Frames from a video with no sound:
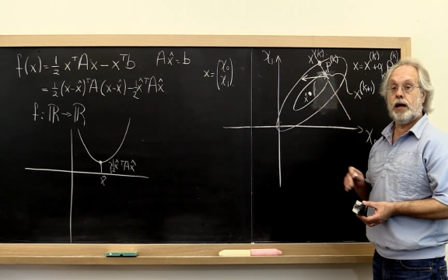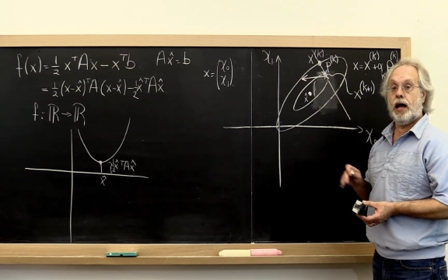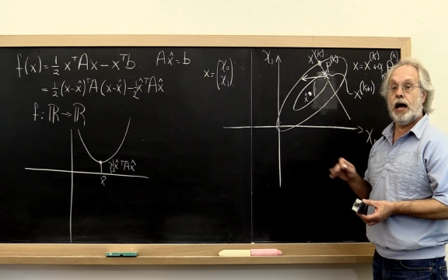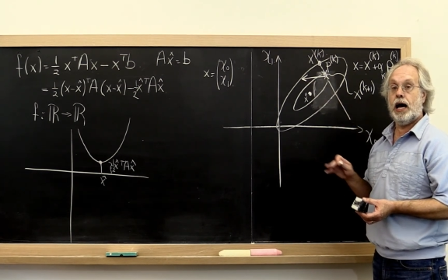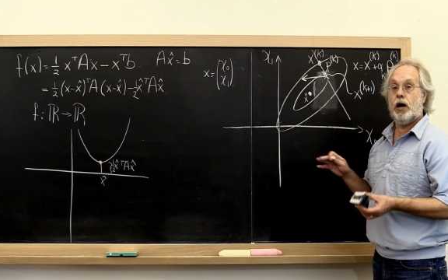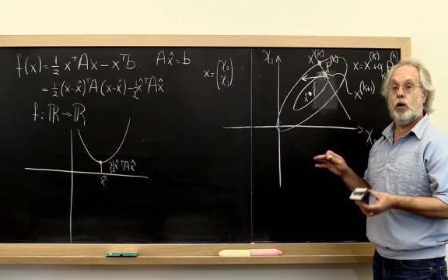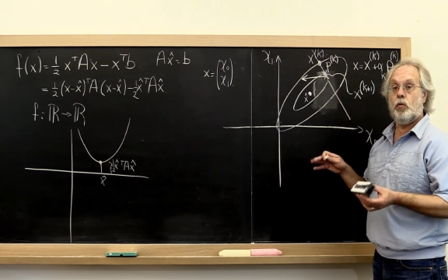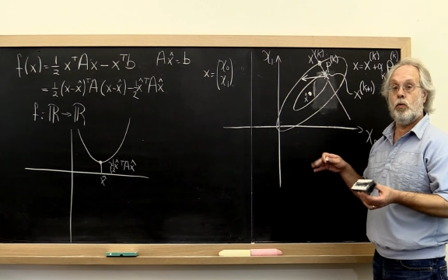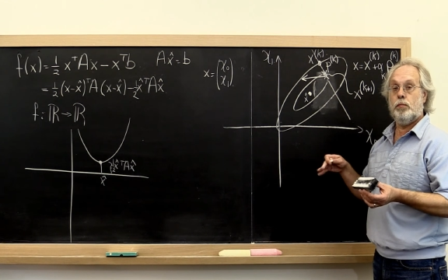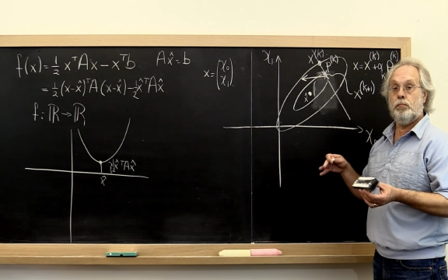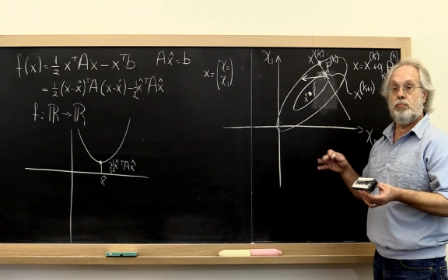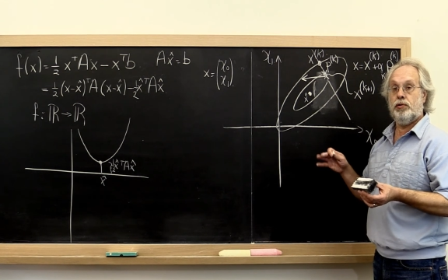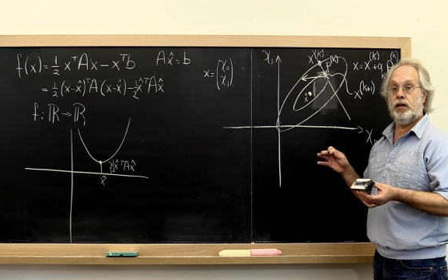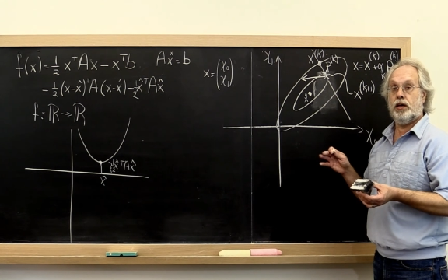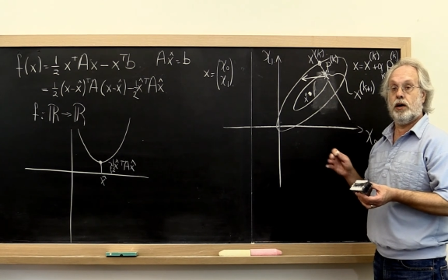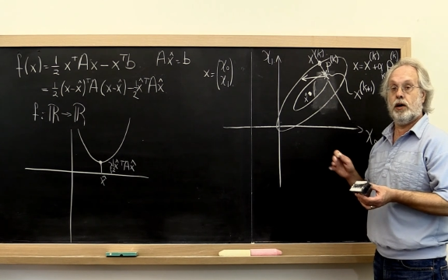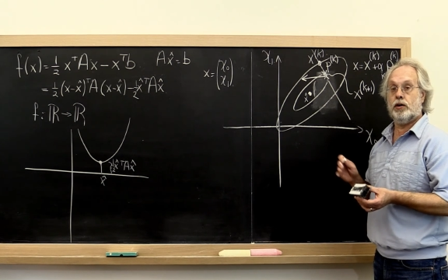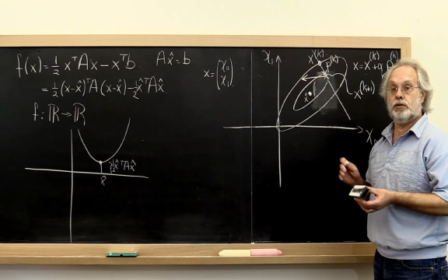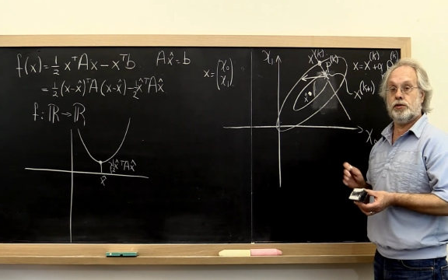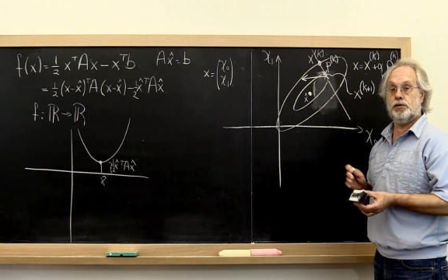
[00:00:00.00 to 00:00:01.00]
how we
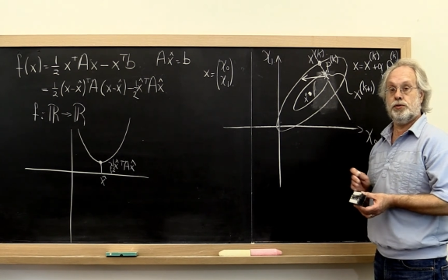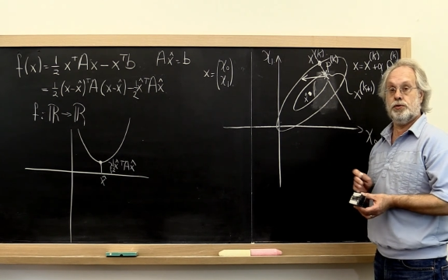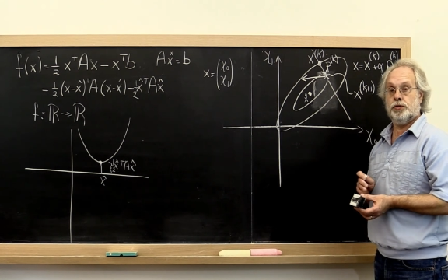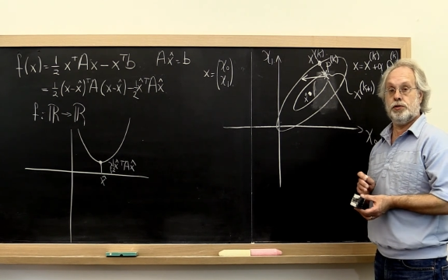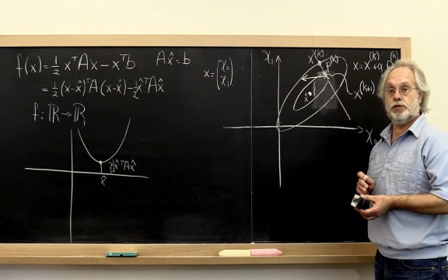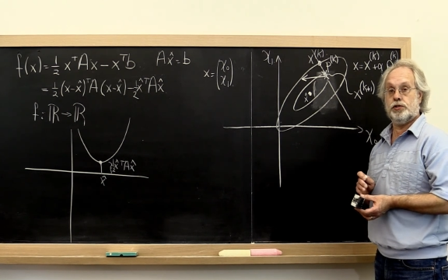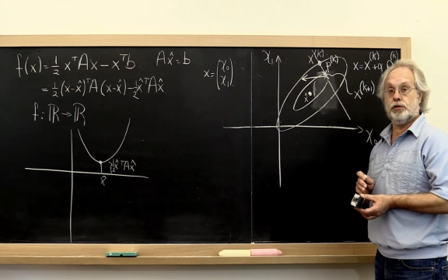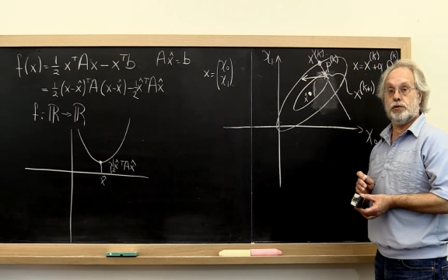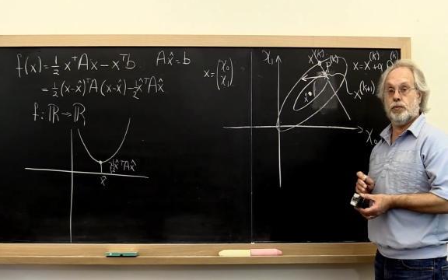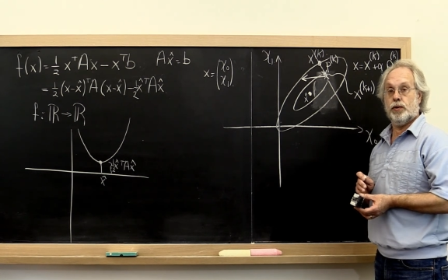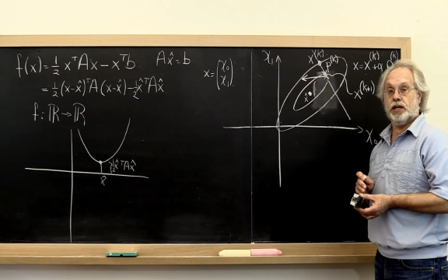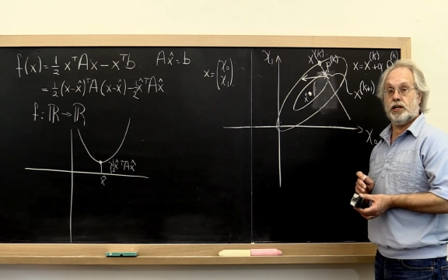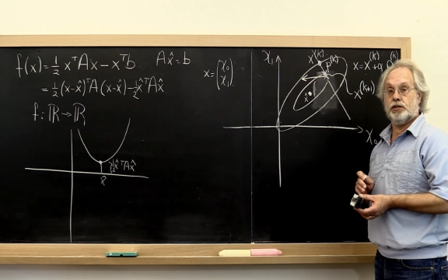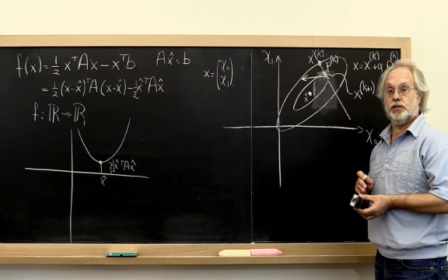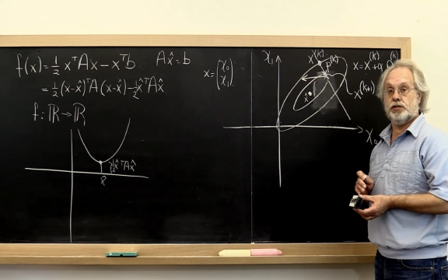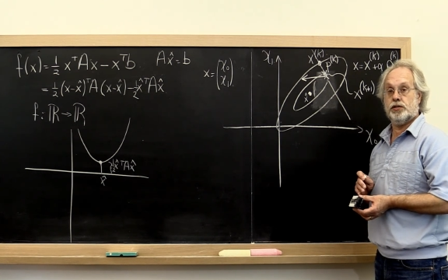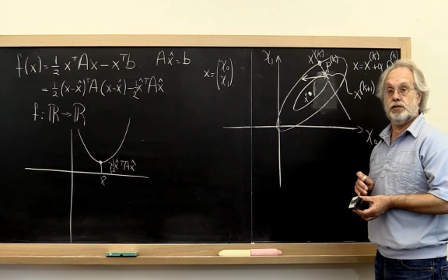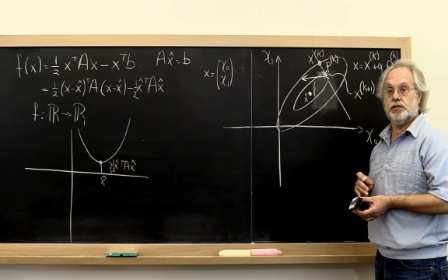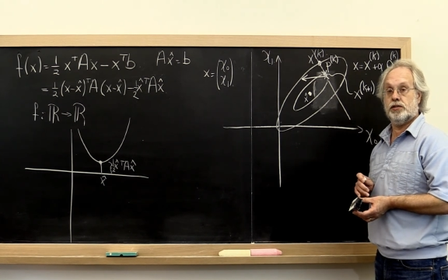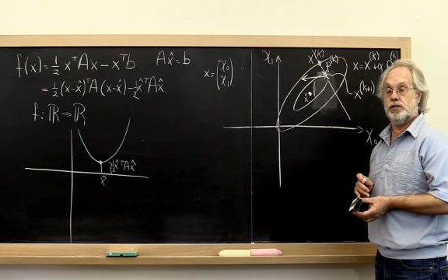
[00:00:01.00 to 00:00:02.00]
pick our search
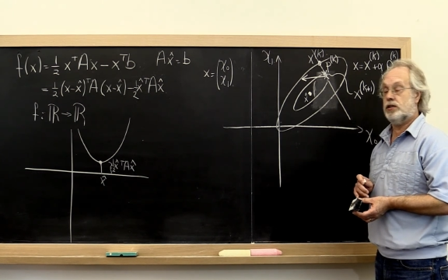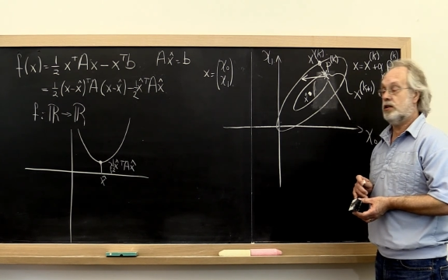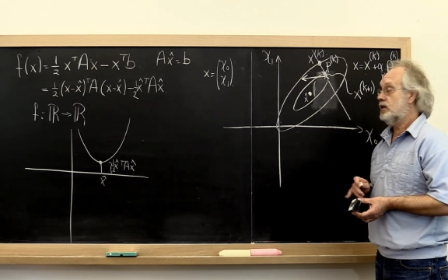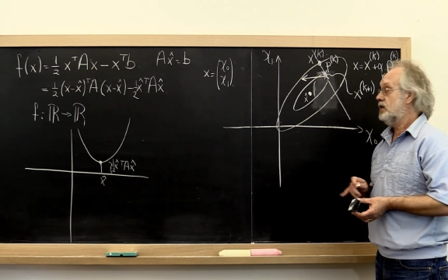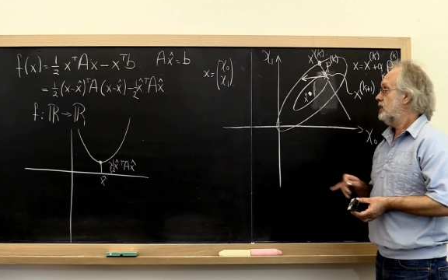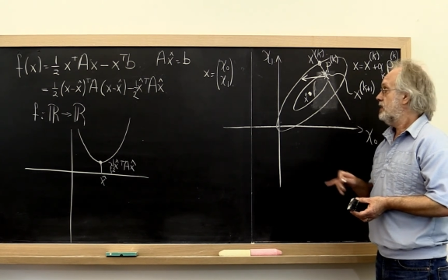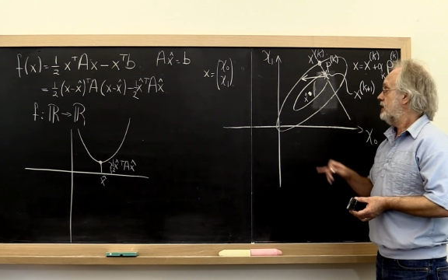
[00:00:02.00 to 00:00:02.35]
directions,